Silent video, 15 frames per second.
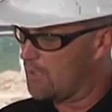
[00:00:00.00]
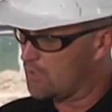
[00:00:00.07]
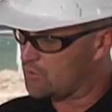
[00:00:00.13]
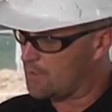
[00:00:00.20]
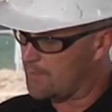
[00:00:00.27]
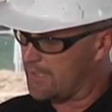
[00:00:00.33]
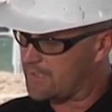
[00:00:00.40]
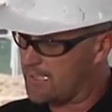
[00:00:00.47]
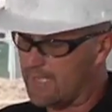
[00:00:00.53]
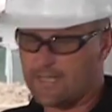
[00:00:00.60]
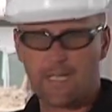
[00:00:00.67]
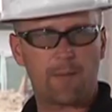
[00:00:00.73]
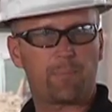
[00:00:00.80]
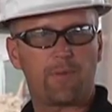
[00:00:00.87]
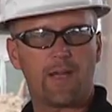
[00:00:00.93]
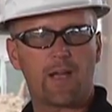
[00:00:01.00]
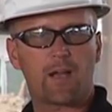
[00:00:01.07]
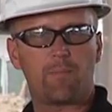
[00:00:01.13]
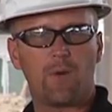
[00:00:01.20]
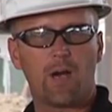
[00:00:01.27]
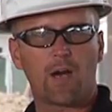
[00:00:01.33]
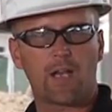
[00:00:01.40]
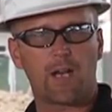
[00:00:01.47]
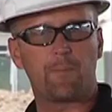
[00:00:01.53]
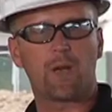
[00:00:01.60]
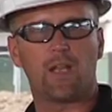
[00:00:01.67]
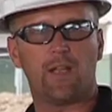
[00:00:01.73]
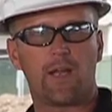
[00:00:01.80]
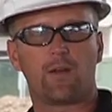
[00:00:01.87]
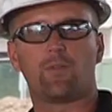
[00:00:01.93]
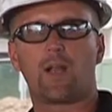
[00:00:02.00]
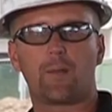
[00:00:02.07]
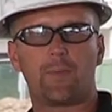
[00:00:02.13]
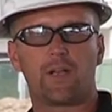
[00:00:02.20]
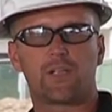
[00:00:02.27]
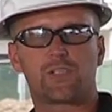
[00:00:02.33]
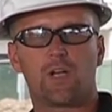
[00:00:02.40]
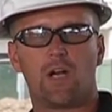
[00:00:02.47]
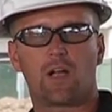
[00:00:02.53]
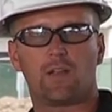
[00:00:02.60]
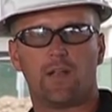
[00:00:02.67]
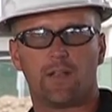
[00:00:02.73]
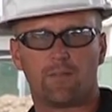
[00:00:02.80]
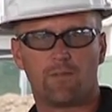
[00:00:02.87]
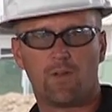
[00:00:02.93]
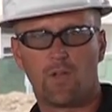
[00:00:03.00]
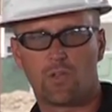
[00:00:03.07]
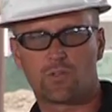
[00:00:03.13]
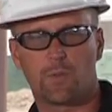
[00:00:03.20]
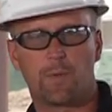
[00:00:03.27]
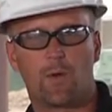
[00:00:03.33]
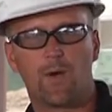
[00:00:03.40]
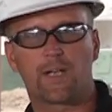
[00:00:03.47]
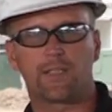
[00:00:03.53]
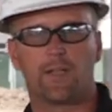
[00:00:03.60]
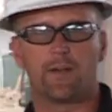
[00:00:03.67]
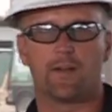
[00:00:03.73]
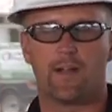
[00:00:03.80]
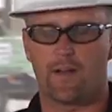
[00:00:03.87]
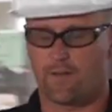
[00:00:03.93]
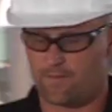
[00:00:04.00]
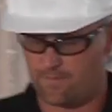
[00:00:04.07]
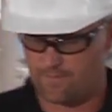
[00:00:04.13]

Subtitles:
So I'm going to take that black mark and I'm going to line it right up on the chalk line. So I'm going to walk down there now.